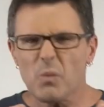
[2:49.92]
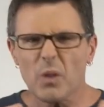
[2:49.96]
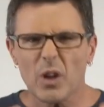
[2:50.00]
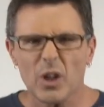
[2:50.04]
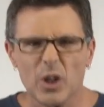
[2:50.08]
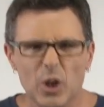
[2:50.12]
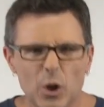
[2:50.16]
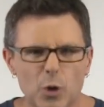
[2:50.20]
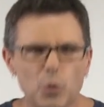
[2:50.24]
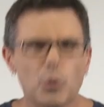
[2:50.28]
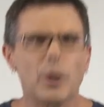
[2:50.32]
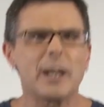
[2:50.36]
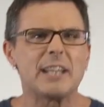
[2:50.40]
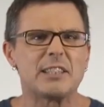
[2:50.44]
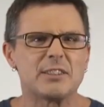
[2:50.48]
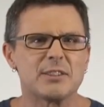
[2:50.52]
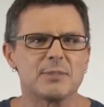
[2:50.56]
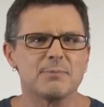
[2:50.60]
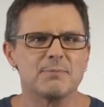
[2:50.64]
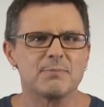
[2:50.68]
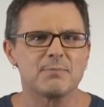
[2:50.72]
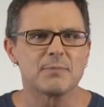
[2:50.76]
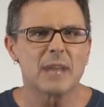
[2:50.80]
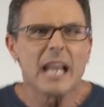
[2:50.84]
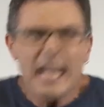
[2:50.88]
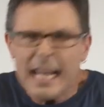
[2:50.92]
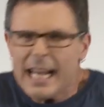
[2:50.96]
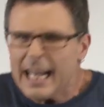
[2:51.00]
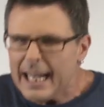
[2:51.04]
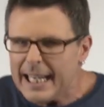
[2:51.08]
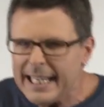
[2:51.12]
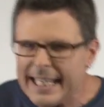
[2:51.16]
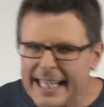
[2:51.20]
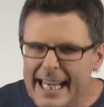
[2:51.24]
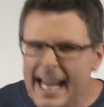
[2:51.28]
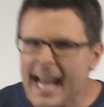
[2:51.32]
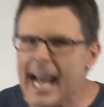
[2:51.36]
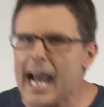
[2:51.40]
great.
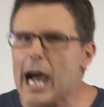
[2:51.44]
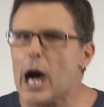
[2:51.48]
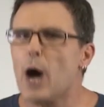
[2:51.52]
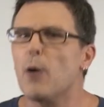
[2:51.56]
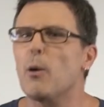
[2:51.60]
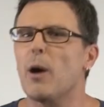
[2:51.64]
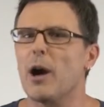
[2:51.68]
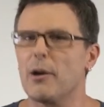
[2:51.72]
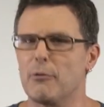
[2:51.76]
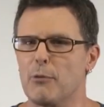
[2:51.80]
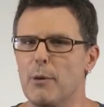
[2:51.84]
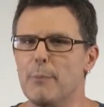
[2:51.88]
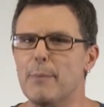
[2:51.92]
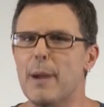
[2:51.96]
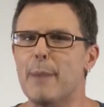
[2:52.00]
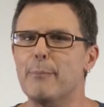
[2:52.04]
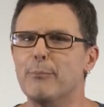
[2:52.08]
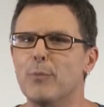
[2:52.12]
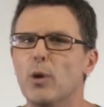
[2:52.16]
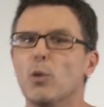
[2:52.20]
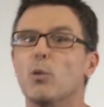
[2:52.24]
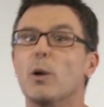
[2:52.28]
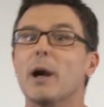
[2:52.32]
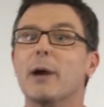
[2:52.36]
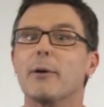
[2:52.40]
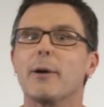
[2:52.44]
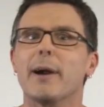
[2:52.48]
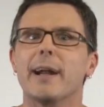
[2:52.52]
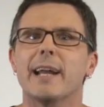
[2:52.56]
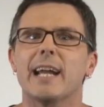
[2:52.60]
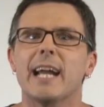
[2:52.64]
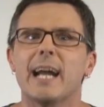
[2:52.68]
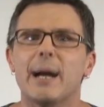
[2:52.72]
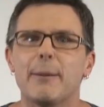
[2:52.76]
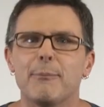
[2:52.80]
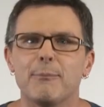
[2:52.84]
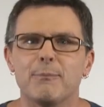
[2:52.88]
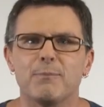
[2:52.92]
Now I remember where I
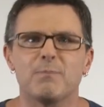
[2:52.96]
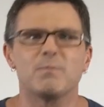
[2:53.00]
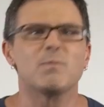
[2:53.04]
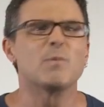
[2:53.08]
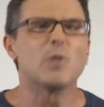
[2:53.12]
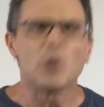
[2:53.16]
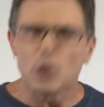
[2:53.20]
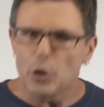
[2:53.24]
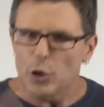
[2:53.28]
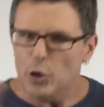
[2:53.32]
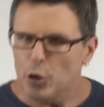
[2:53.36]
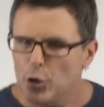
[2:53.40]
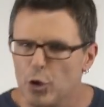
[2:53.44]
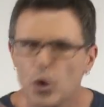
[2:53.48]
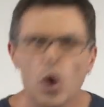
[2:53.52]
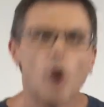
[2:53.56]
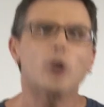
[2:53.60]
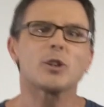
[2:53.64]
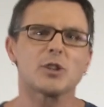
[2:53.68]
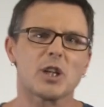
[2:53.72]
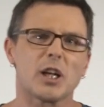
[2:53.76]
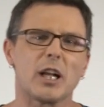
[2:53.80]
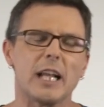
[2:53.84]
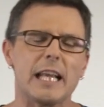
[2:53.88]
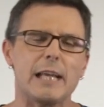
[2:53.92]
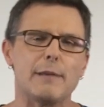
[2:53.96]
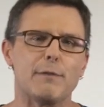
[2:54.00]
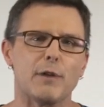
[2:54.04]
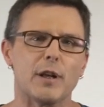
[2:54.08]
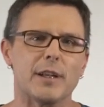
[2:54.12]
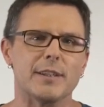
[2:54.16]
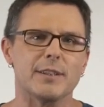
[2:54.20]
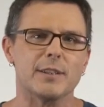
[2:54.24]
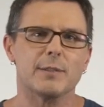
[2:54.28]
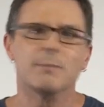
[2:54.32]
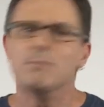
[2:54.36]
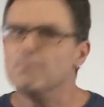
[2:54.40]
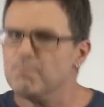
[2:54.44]
am. Not
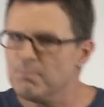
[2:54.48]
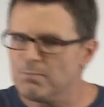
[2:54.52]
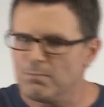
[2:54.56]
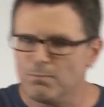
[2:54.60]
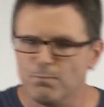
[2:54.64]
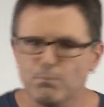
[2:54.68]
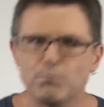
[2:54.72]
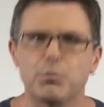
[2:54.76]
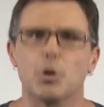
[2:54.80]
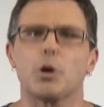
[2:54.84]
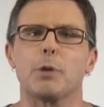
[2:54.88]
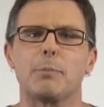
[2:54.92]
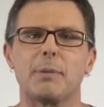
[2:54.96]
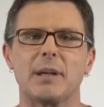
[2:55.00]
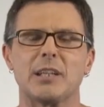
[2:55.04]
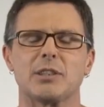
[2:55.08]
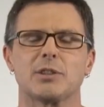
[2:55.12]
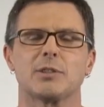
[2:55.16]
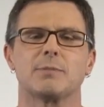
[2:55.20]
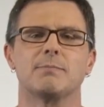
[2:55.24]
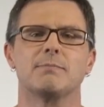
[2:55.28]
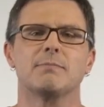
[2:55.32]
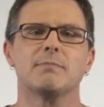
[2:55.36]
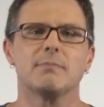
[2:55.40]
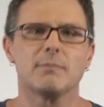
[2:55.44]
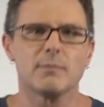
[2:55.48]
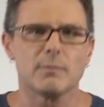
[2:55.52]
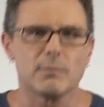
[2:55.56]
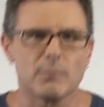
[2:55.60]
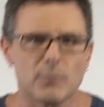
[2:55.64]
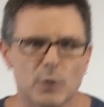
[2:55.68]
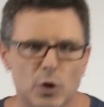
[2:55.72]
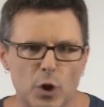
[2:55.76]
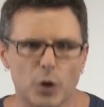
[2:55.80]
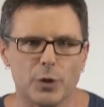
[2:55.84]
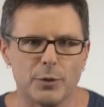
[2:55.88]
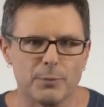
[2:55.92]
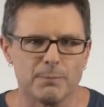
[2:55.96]
Cleveland, Budapest.
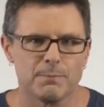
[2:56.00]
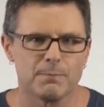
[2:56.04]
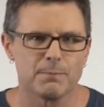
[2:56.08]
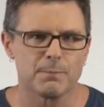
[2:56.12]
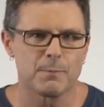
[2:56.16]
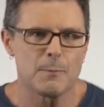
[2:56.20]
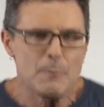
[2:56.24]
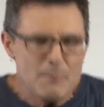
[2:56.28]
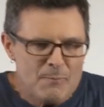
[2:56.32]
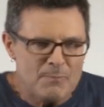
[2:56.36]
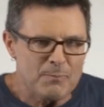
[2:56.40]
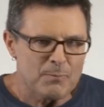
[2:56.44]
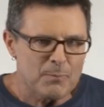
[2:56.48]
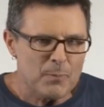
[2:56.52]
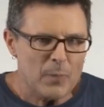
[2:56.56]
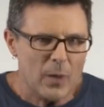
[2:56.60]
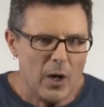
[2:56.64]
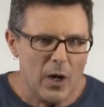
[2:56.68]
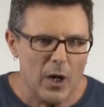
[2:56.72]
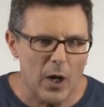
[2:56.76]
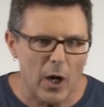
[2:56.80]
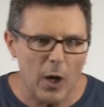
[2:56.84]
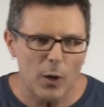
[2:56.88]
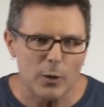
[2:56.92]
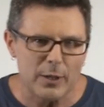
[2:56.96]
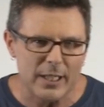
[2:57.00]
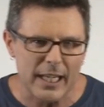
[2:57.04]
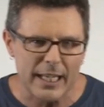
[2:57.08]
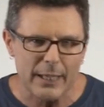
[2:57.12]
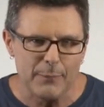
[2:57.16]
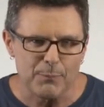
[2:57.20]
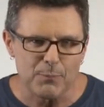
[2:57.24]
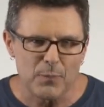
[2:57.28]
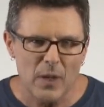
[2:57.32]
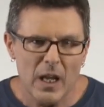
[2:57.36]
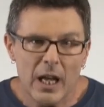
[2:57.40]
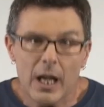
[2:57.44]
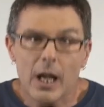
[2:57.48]
Good. Okay,
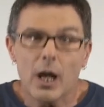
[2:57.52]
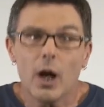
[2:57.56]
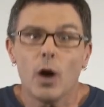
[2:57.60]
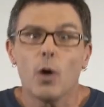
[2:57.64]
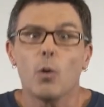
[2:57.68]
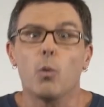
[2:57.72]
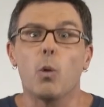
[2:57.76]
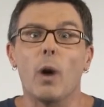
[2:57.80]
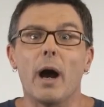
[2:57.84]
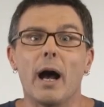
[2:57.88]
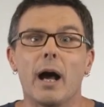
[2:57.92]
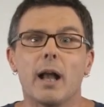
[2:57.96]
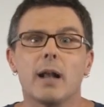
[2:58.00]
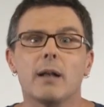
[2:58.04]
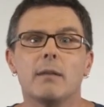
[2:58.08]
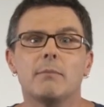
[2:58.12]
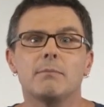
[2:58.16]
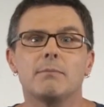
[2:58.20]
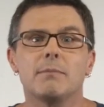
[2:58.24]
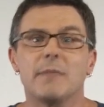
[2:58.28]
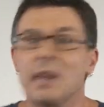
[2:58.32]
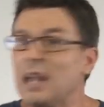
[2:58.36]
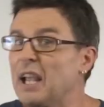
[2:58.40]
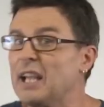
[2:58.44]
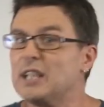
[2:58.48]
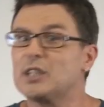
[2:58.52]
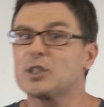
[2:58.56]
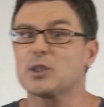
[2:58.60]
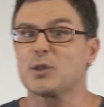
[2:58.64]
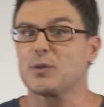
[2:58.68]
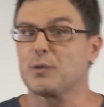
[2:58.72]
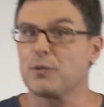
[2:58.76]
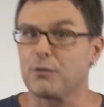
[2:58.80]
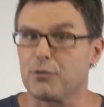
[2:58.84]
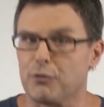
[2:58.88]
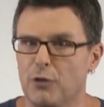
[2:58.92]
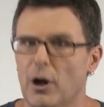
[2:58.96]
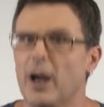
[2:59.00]
well, it's
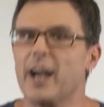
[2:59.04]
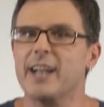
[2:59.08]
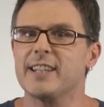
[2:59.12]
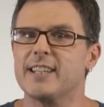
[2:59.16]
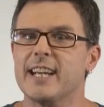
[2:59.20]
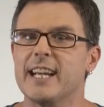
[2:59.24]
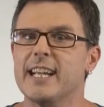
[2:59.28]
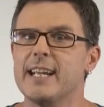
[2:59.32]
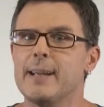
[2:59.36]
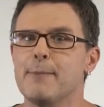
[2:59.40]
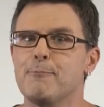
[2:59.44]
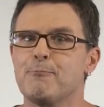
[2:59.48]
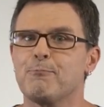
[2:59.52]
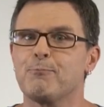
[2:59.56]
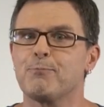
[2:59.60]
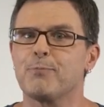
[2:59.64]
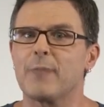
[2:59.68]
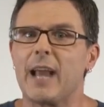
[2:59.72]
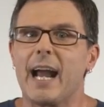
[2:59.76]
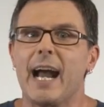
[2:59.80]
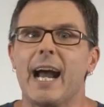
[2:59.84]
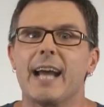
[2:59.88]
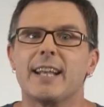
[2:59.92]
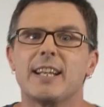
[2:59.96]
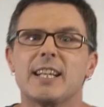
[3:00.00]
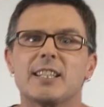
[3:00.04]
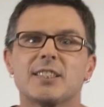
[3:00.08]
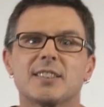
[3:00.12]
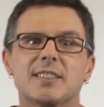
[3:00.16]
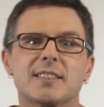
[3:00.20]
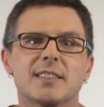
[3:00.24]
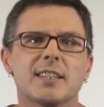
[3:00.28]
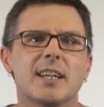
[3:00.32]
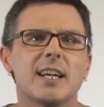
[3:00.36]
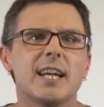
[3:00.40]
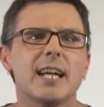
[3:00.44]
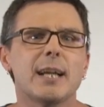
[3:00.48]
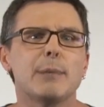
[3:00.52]
Friday and it's
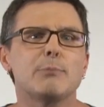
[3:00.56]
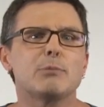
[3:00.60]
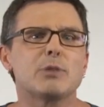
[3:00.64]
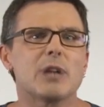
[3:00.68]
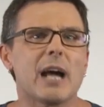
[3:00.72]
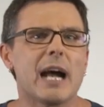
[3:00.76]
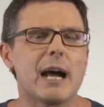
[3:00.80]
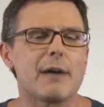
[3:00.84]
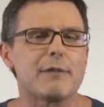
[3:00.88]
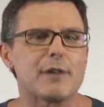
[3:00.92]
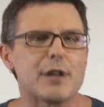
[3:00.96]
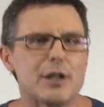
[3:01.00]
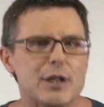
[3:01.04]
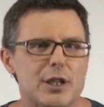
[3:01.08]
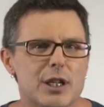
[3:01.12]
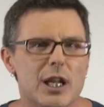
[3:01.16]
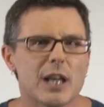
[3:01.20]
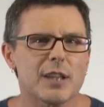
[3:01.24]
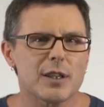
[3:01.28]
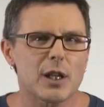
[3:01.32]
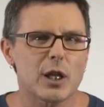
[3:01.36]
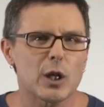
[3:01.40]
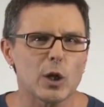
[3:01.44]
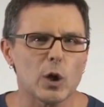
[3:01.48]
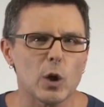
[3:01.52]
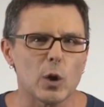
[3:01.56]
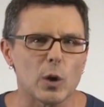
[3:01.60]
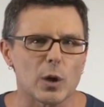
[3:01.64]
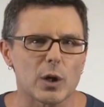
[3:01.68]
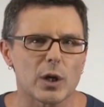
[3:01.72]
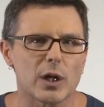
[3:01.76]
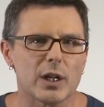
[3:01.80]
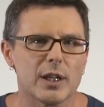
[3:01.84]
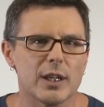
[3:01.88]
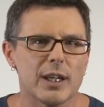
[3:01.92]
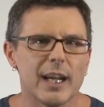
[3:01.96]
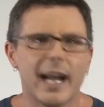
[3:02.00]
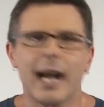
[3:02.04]
time to have another look
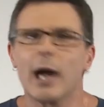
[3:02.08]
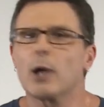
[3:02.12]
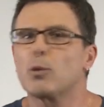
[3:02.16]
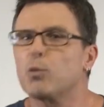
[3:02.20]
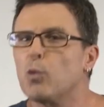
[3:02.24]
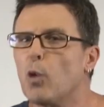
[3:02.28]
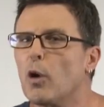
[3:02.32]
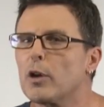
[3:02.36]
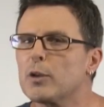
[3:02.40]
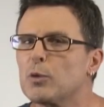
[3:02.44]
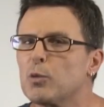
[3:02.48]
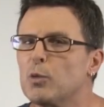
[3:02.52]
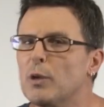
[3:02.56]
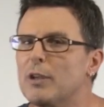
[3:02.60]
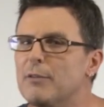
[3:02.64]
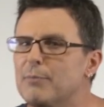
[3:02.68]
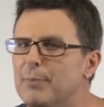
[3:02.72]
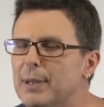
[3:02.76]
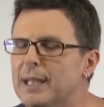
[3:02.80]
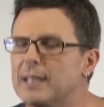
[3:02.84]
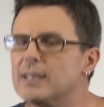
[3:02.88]
at what we've been